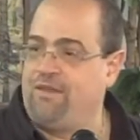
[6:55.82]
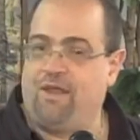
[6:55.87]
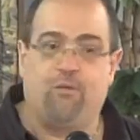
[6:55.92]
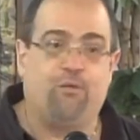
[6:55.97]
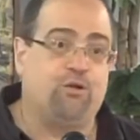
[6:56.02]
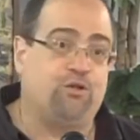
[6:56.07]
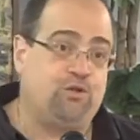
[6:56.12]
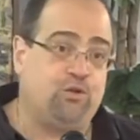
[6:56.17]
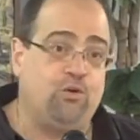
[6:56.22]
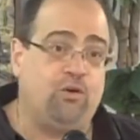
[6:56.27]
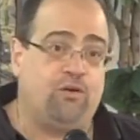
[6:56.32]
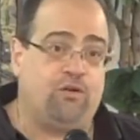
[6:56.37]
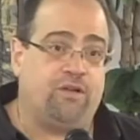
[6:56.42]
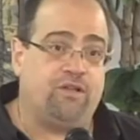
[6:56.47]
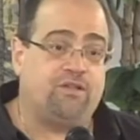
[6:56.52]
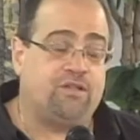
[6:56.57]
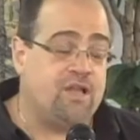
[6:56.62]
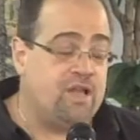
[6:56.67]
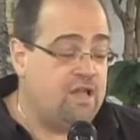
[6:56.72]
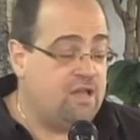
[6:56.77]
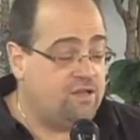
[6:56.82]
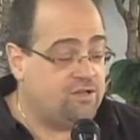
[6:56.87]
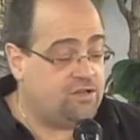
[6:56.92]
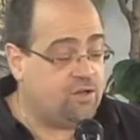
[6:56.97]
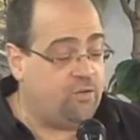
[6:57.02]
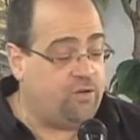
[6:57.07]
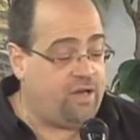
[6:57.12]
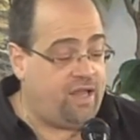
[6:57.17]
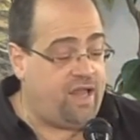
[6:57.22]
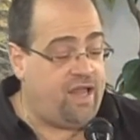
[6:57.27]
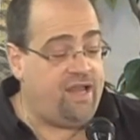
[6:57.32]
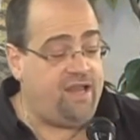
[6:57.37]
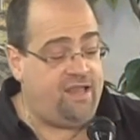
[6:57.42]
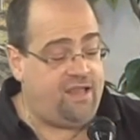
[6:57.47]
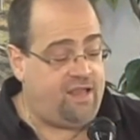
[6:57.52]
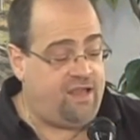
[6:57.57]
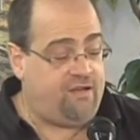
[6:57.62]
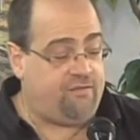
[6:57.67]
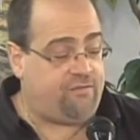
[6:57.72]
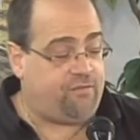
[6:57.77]
They were tourists. So in
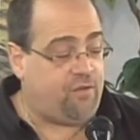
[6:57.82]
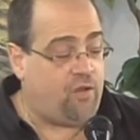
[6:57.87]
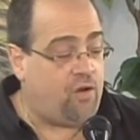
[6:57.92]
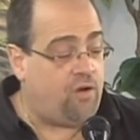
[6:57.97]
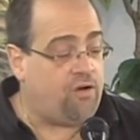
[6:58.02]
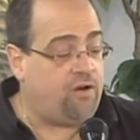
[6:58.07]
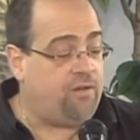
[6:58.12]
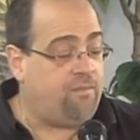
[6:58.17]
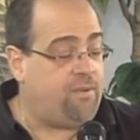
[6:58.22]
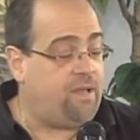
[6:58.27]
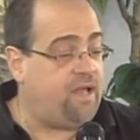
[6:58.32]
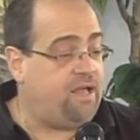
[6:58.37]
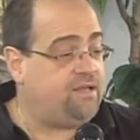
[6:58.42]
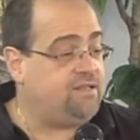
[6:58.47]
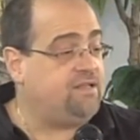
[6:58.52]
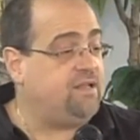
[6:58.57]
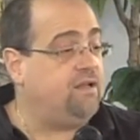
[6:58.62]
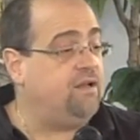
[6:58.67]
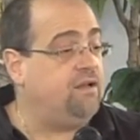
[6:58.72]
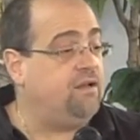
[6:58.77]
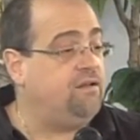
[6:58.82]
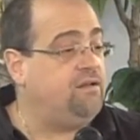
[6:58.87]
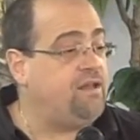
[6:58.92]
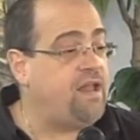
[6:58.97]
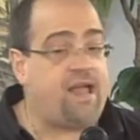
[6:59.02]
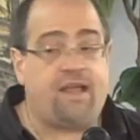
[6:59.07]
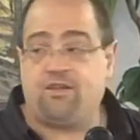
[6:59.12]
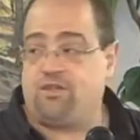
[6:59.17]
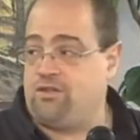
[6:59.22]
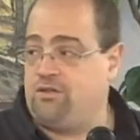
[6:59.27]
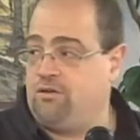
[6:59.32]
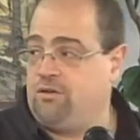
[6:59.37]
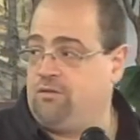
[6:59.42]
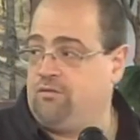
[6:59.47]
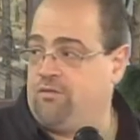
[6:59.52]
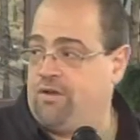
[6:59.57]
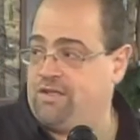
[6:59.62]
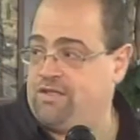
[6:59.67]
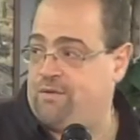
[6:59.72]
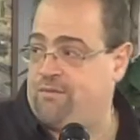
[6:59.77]
'88, Florida passed
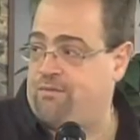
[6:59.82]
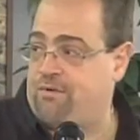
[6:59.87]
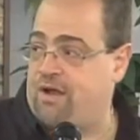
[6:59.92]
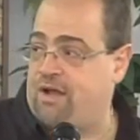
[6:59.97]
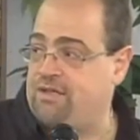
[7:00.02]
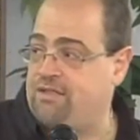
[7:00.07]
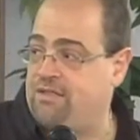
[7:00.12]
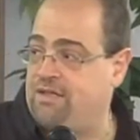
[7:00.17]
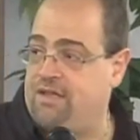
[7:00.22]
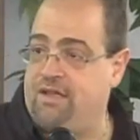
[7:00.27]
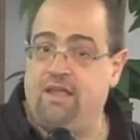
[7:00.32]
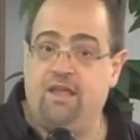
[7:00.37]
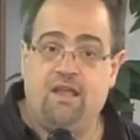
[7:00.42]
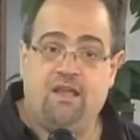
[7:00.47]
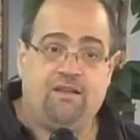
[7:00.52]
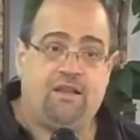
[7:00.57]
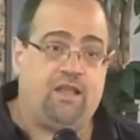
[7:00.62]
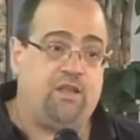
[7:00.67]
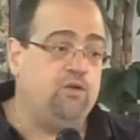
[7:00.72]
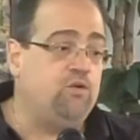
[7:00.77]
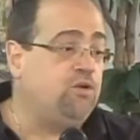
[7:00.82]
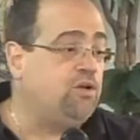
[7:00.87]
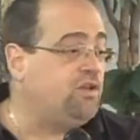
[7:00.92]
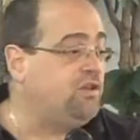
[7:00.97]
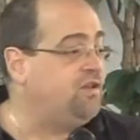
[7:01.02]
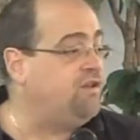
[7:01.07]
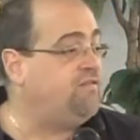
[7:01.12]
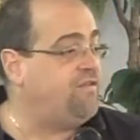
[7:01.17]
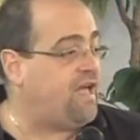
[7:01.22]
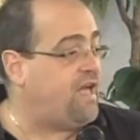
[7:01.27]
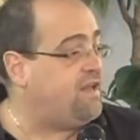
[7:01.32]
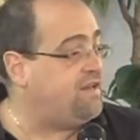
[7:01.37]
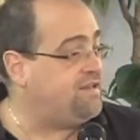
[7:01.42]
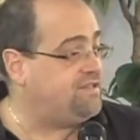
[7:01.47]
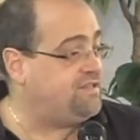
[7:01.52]
national reciprocity that you could live out of